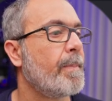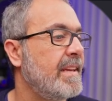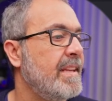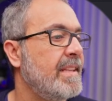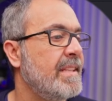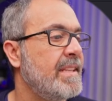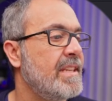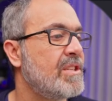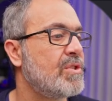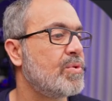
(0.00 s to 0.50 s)

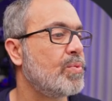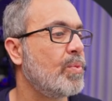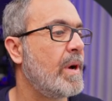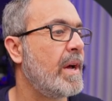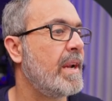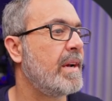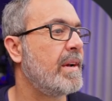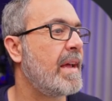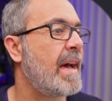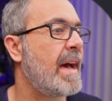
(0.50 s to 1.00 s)
In this
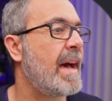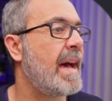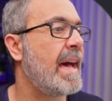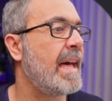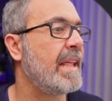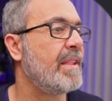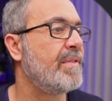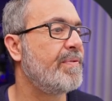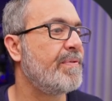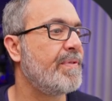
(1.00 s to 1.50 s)
one,
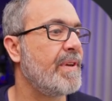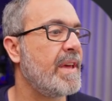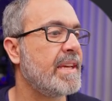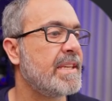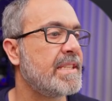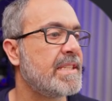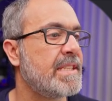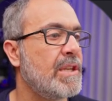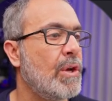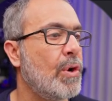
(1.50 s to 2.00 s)
add
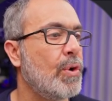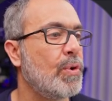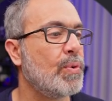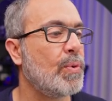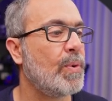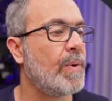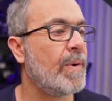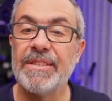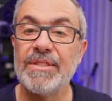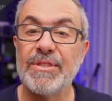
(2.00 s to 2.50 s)
fake snow.